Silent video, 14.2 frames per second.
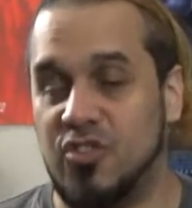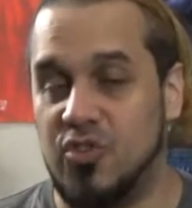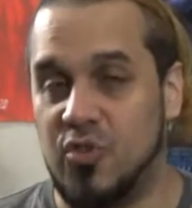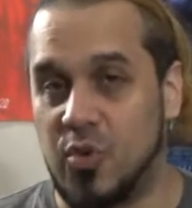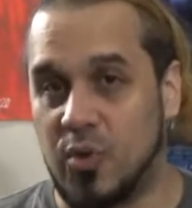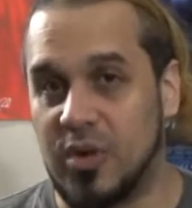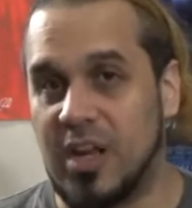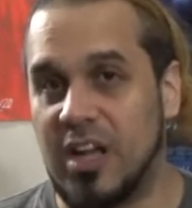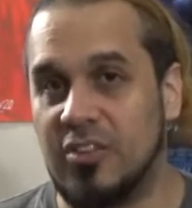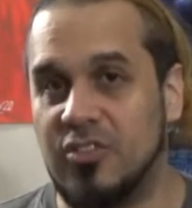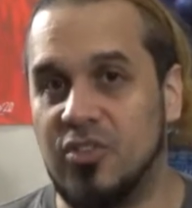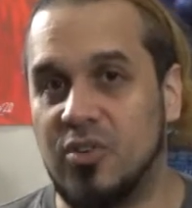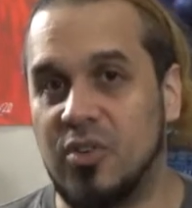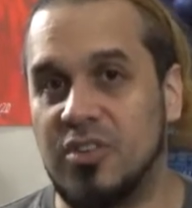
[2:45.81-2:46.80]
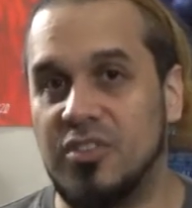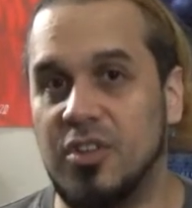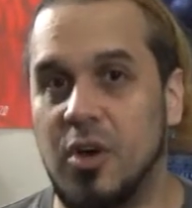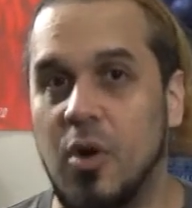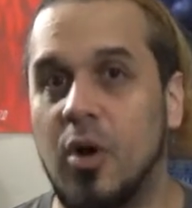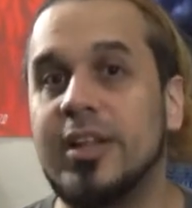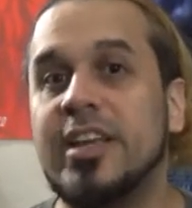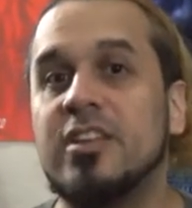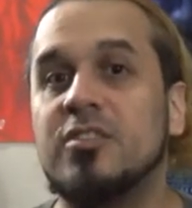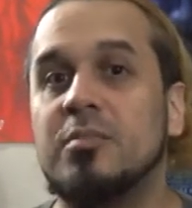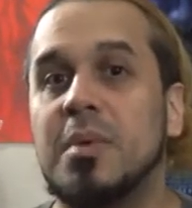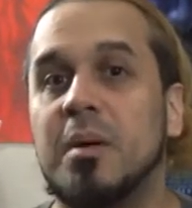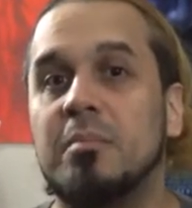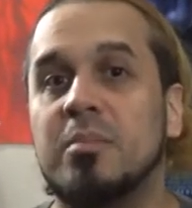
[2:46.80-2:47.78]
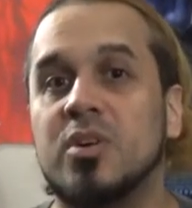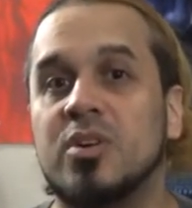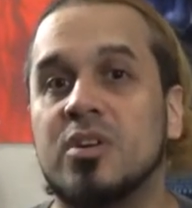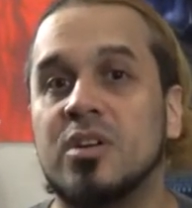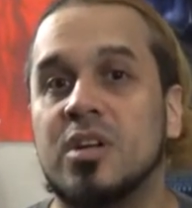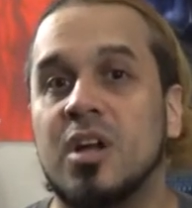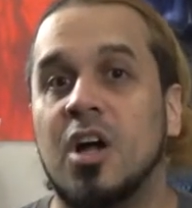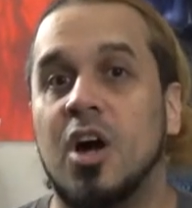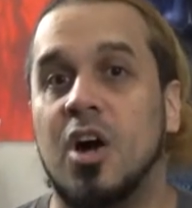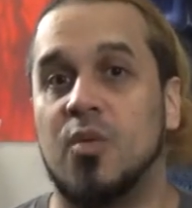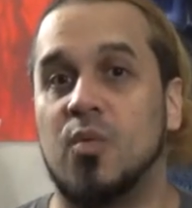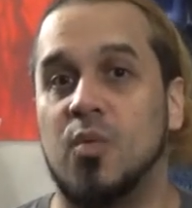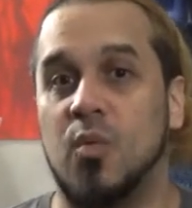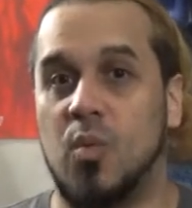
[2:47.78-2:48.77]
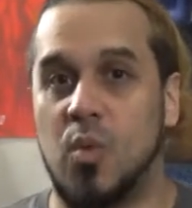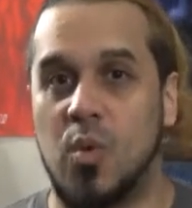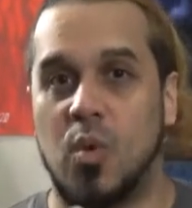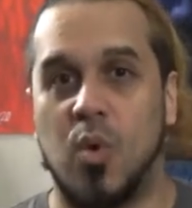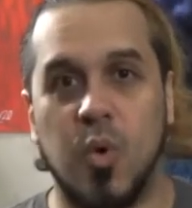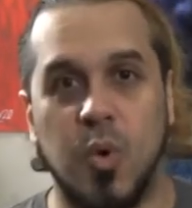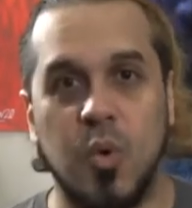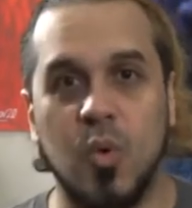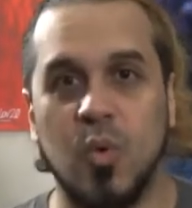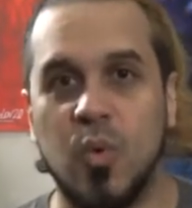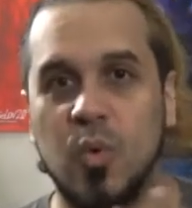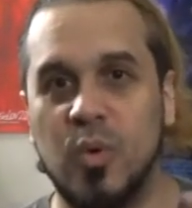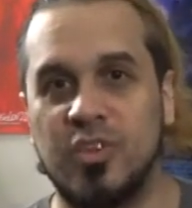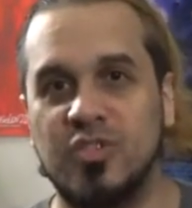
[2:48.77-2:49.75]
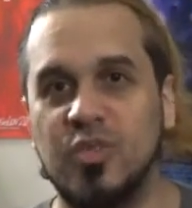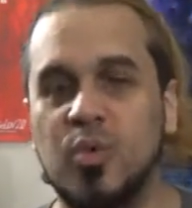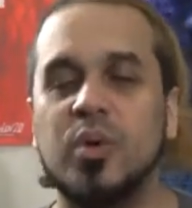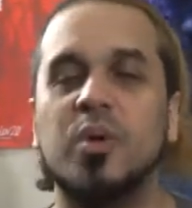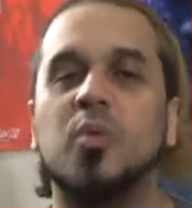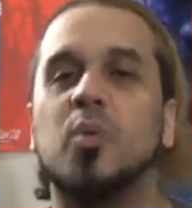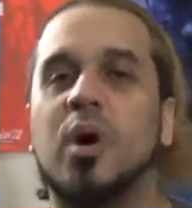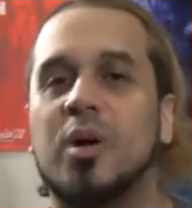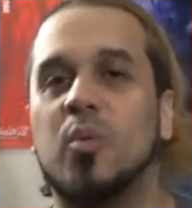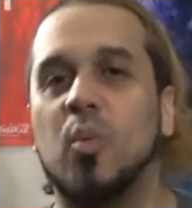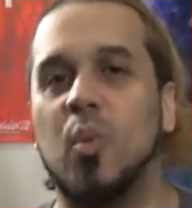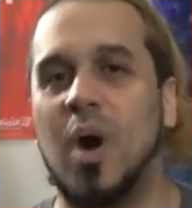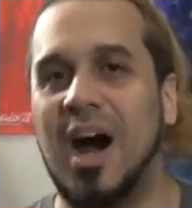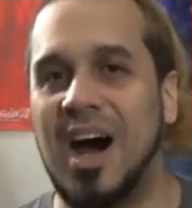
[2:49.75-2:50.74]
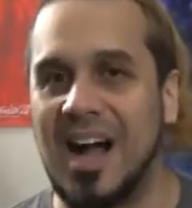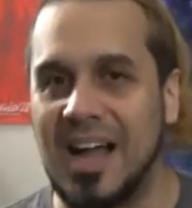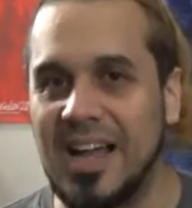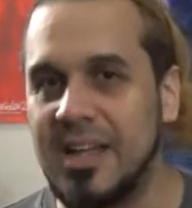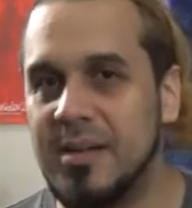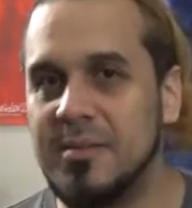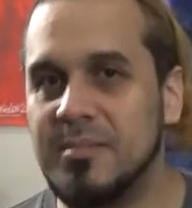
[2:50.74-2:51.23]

You're not sure as the audience member of who is doing what, why.